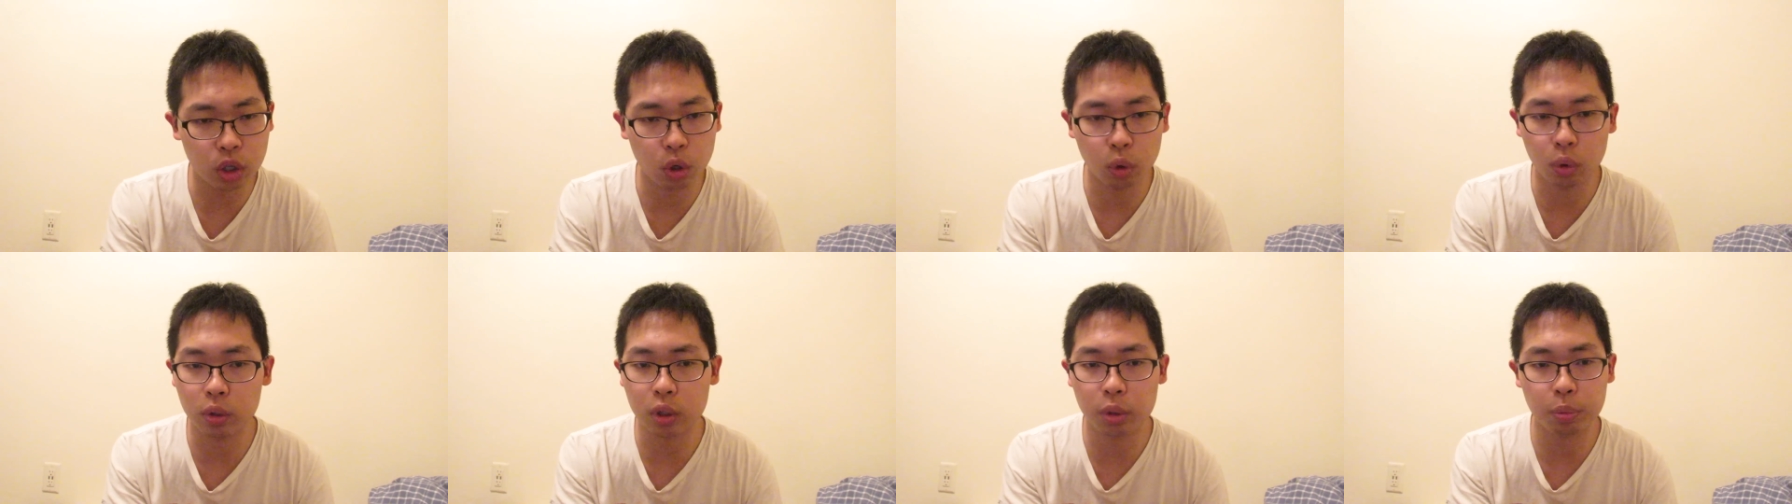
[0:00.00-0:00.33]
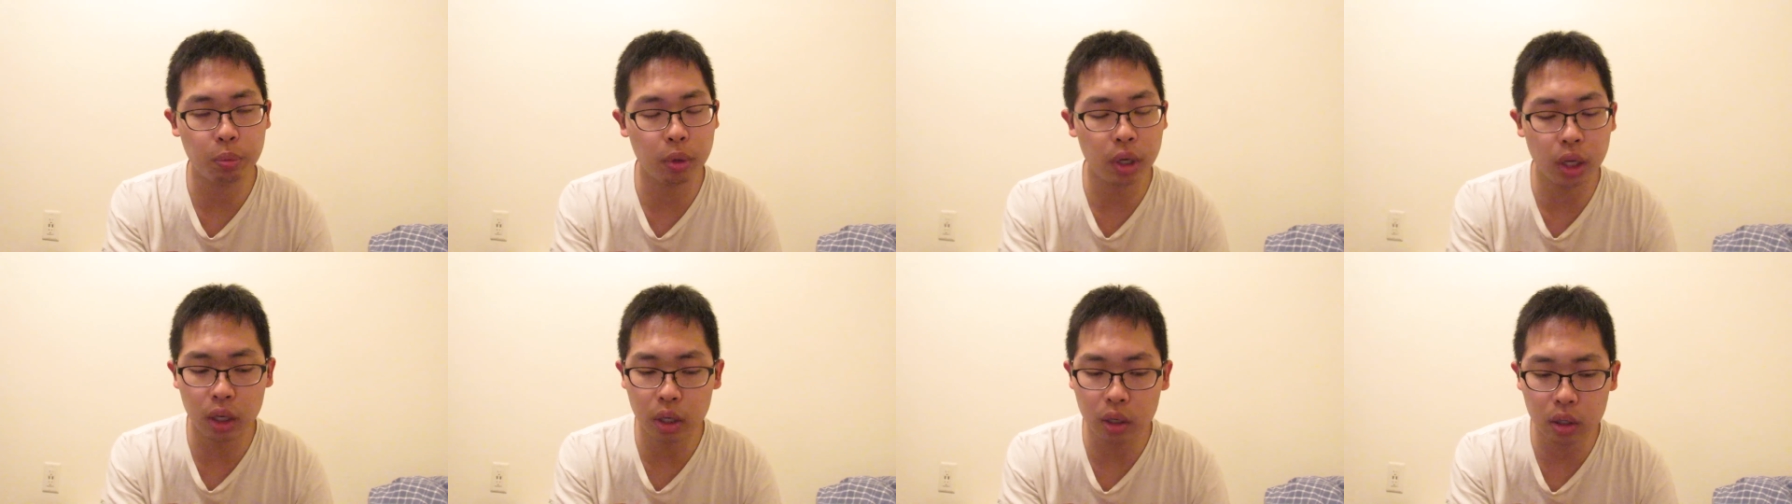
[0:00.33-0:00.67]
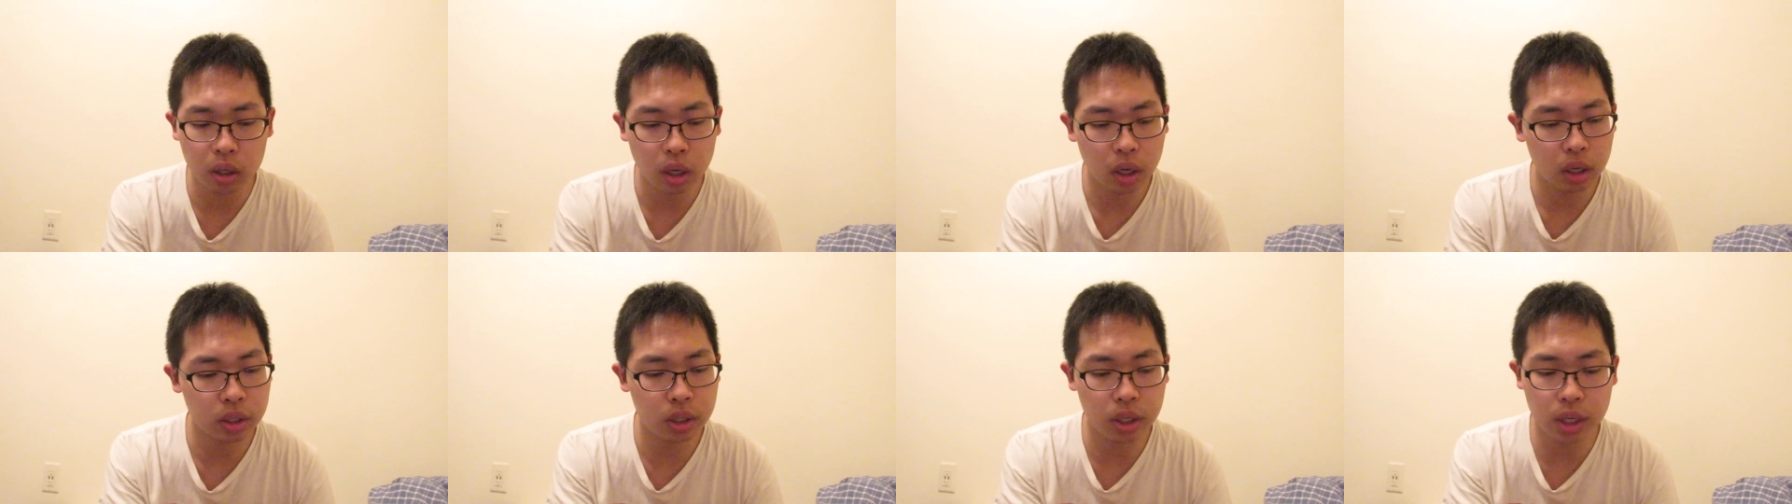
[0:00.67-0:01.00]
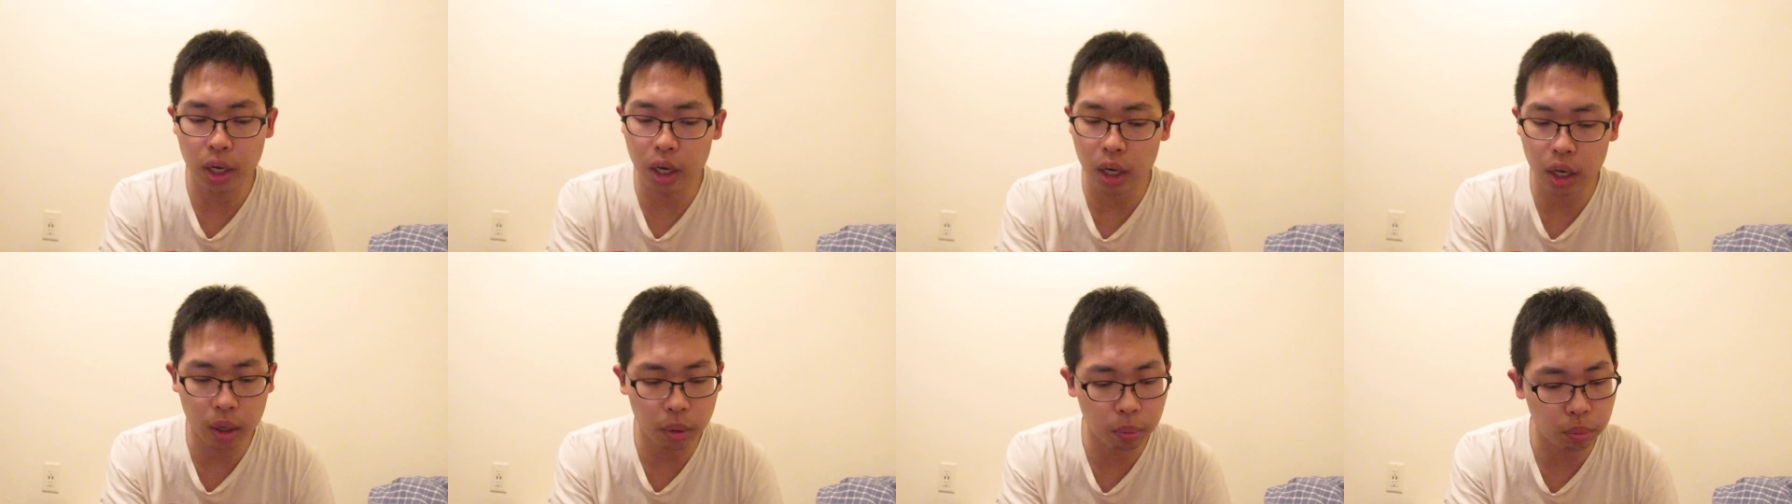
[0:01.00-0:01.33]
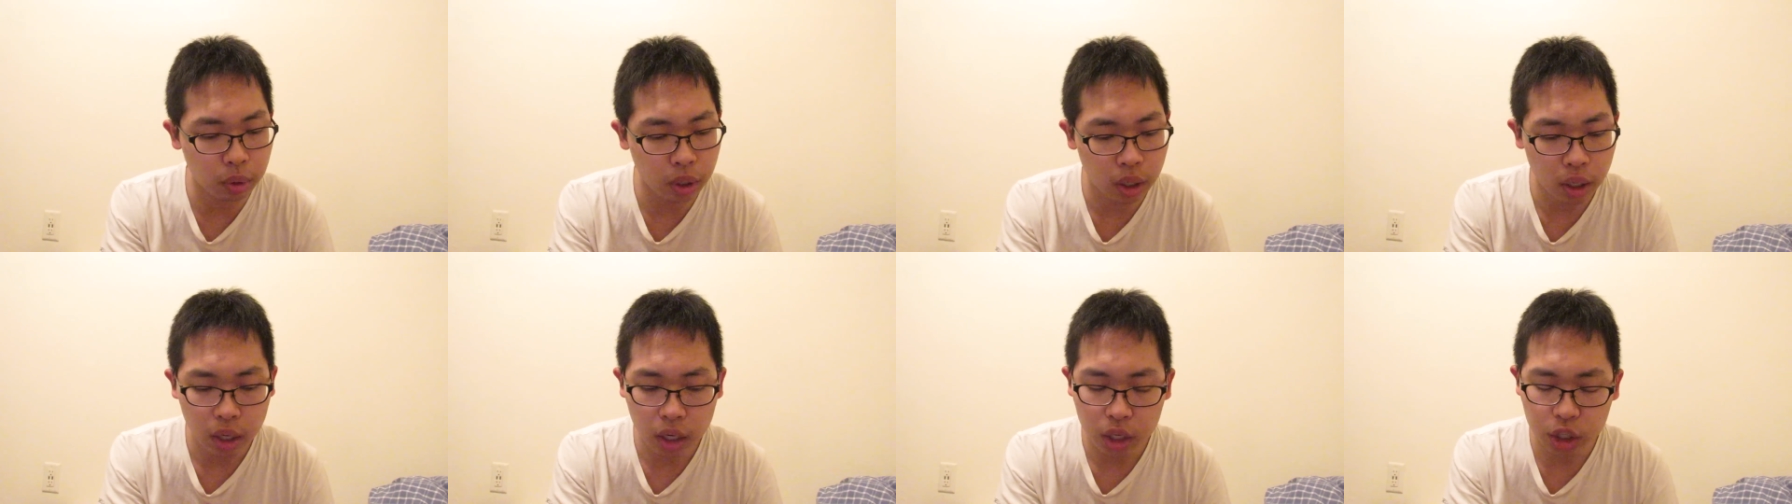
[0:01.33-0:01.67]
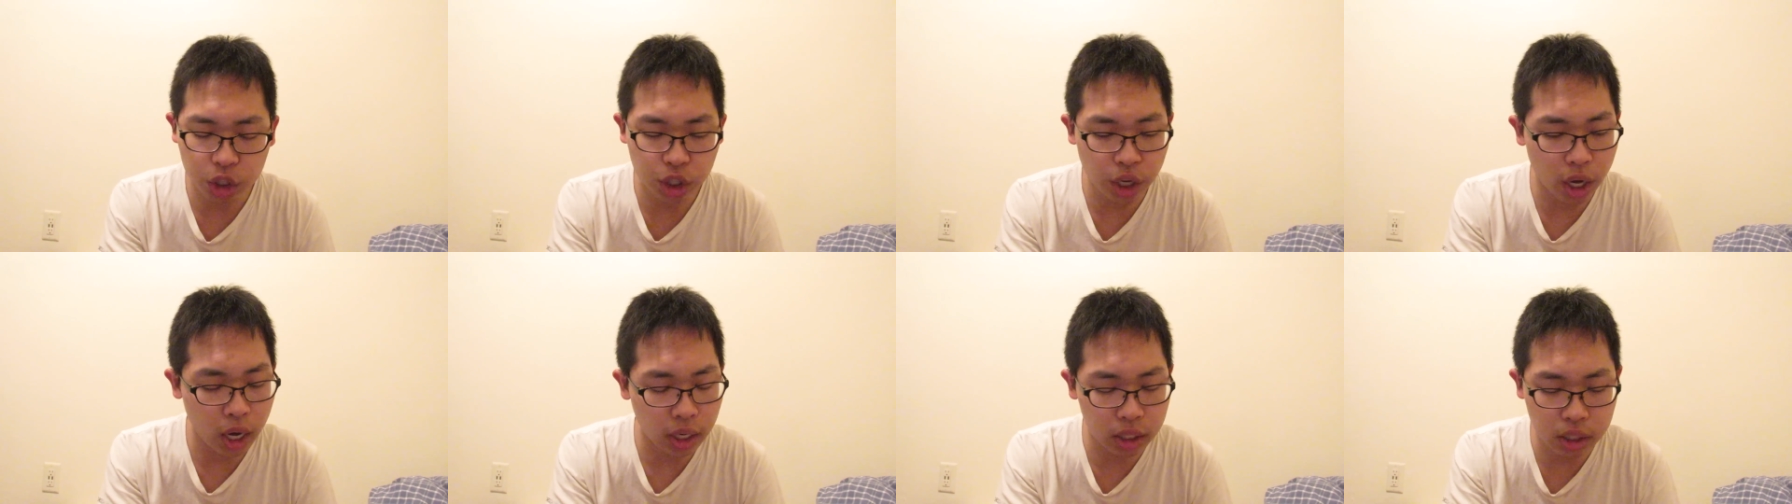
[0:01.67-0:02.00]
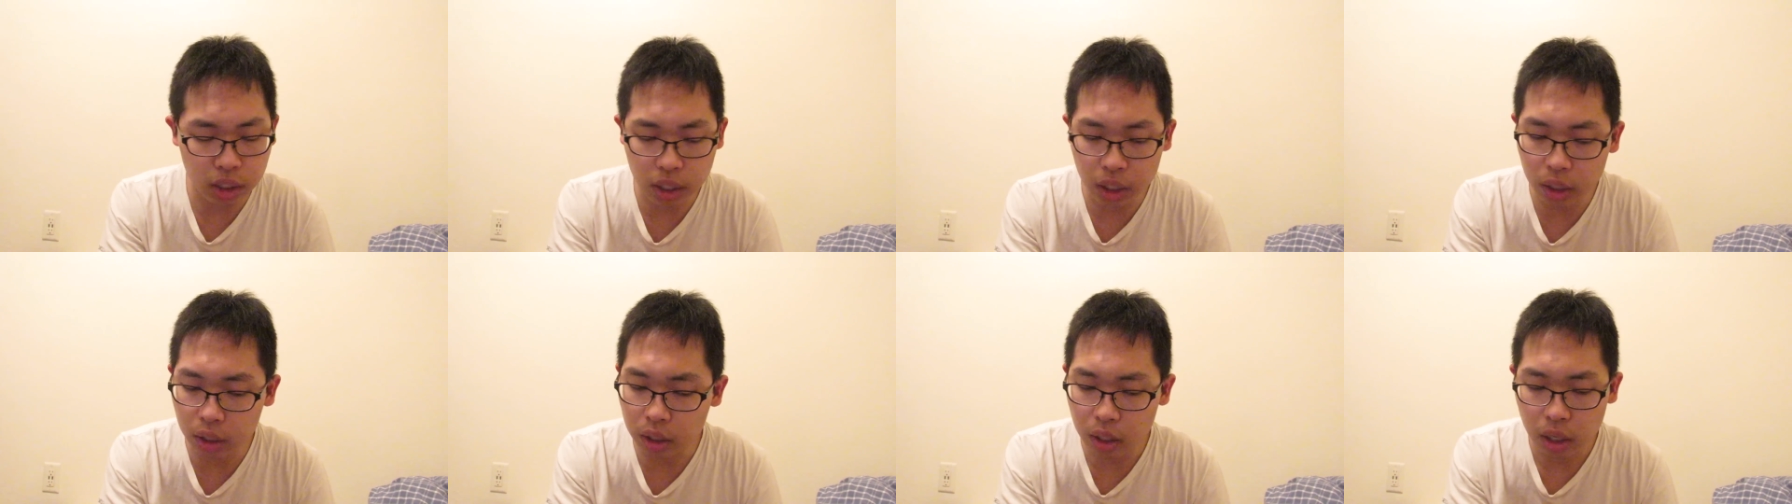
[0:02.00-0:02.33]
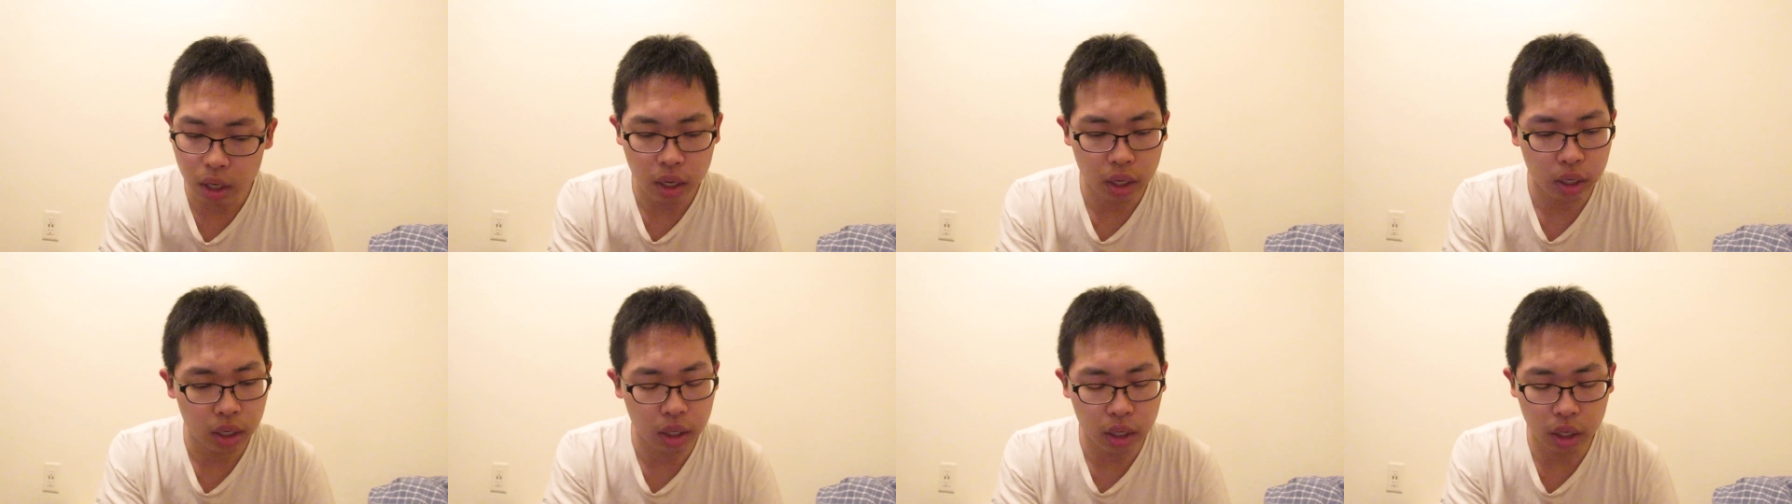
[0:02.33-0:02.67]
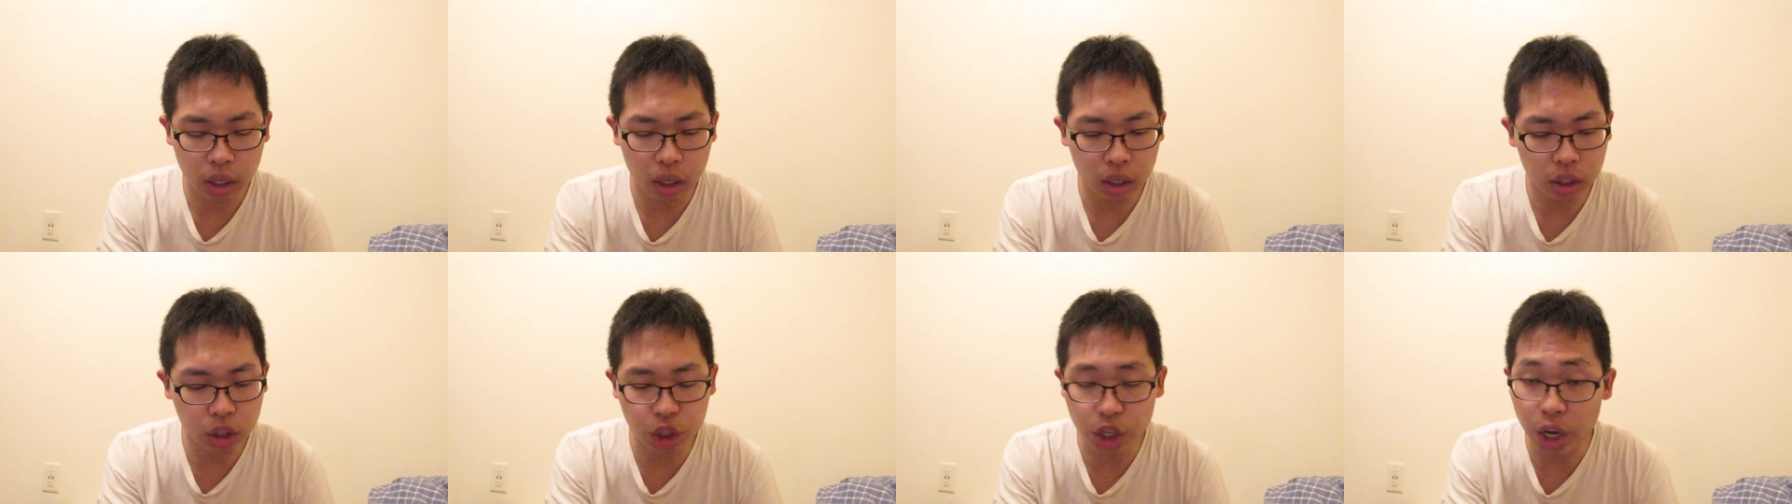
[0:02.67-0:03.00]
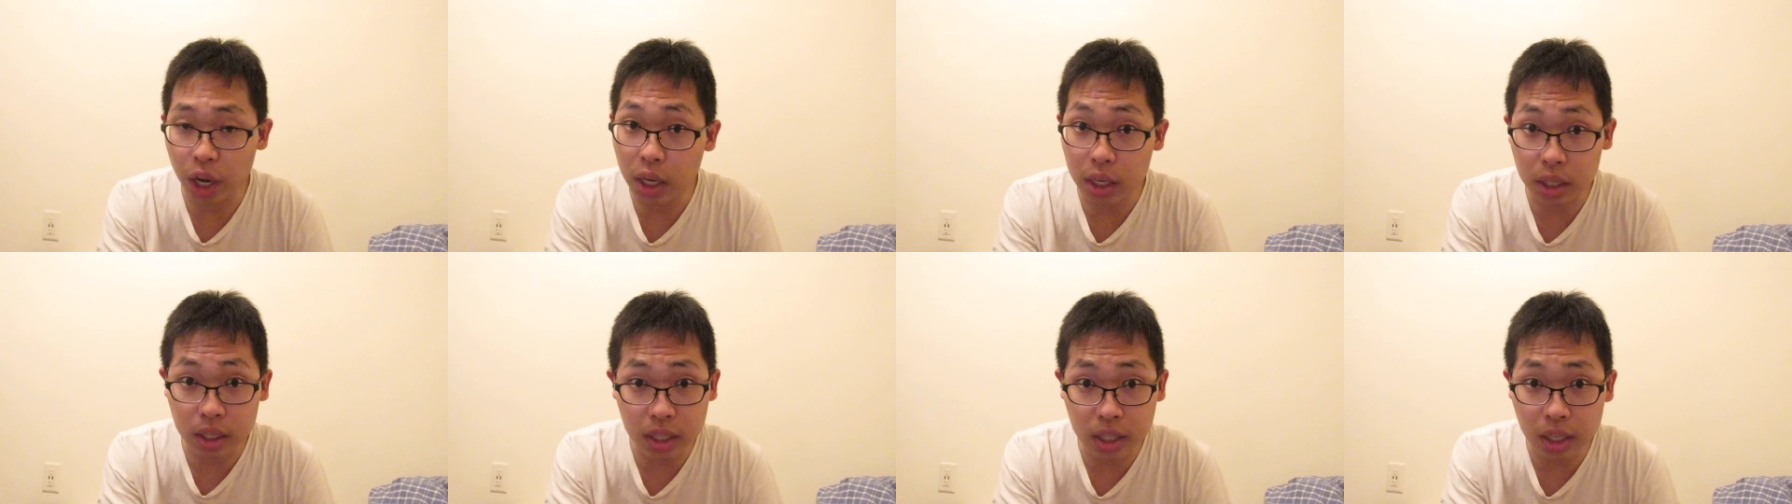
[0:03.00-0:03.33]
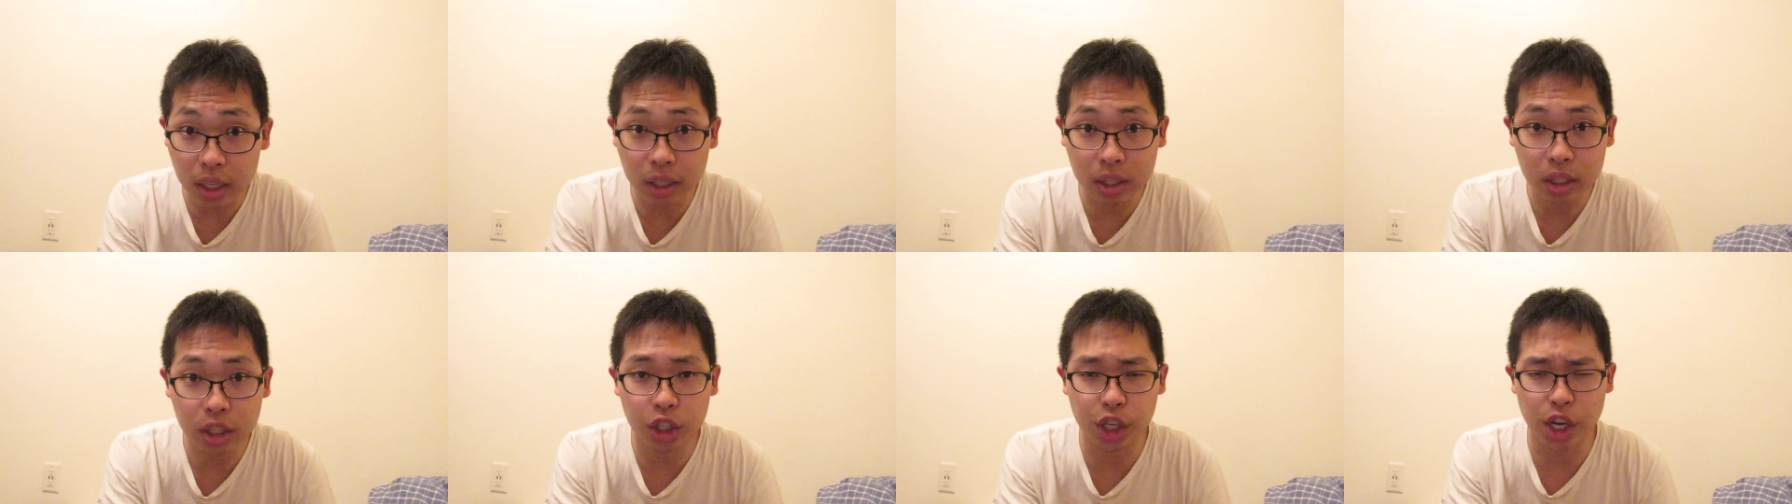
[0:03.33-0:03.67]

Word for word: So it was me, Tim, Jackson, Jason.